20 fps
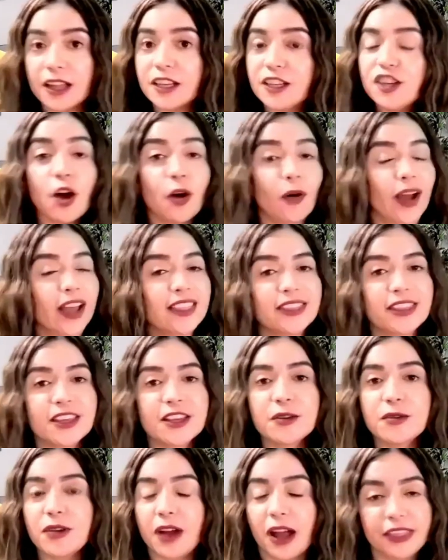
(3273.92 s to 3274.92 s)
no, I
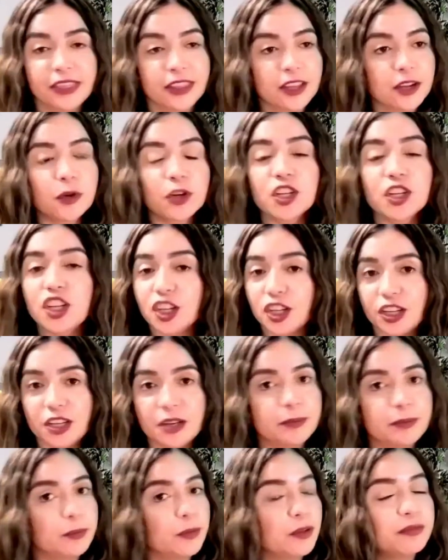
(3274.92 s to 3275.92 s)
think I think we're
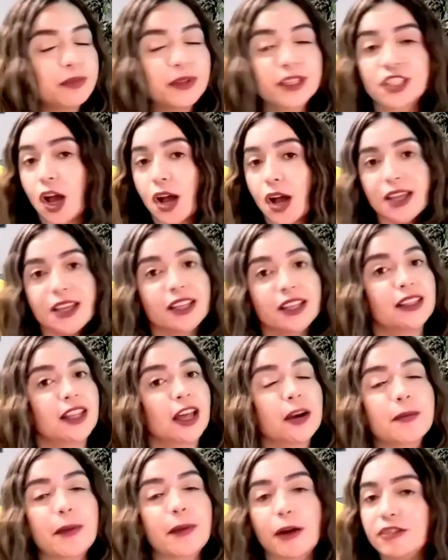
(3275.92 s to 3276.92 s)
good. We've been talking a lot
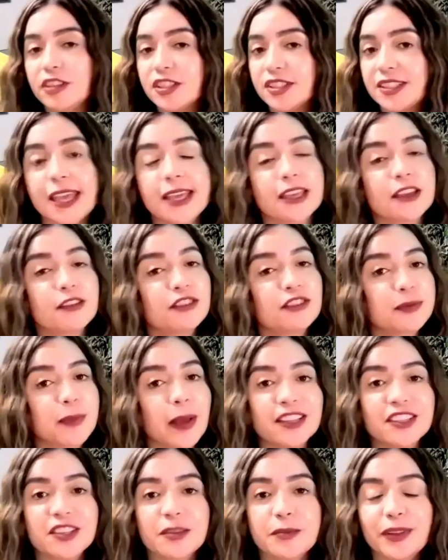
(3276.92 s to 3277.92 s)
about we're taking
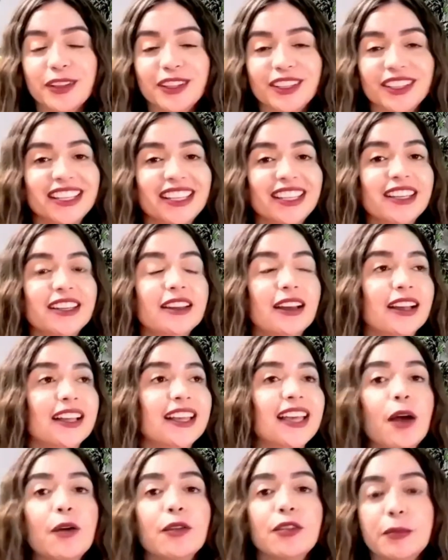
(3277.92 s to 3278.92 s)
responsibility,
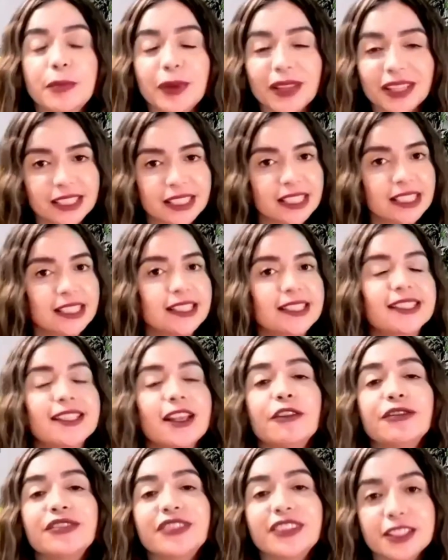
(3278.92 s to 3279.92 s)
accountability,
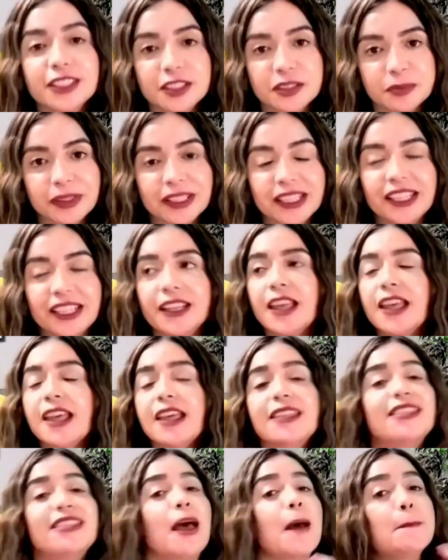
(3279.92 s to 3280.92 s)
self discipline,
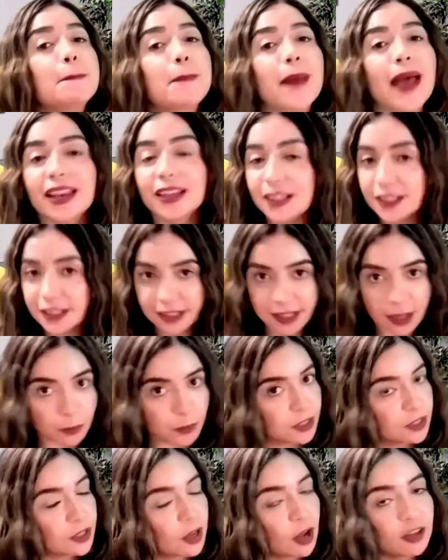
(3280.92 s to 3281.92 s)
that balance that we
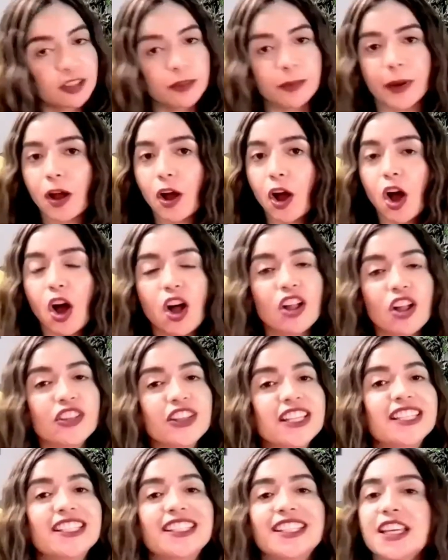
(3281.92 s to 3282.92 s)
talked about. All
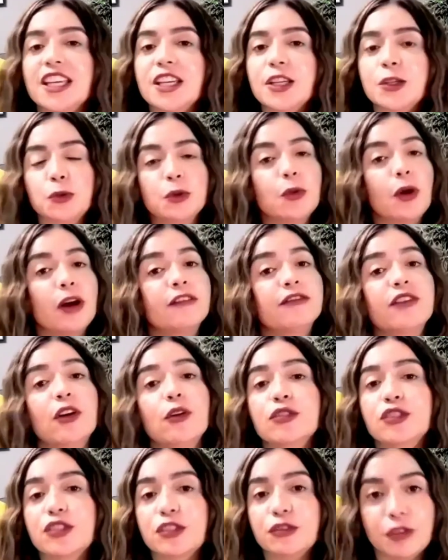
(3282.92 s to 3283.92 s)
these things we want
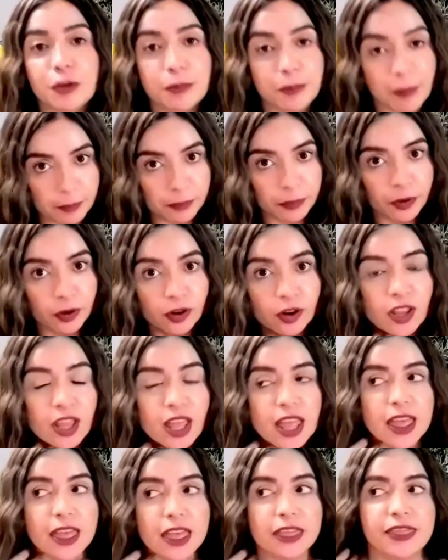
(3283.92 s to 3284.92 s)
folks to remember
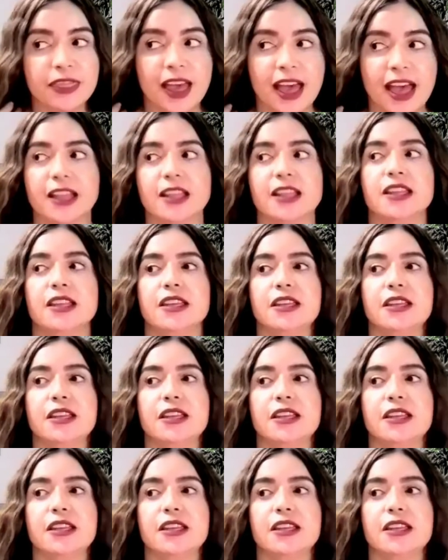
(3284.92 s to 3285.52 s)
that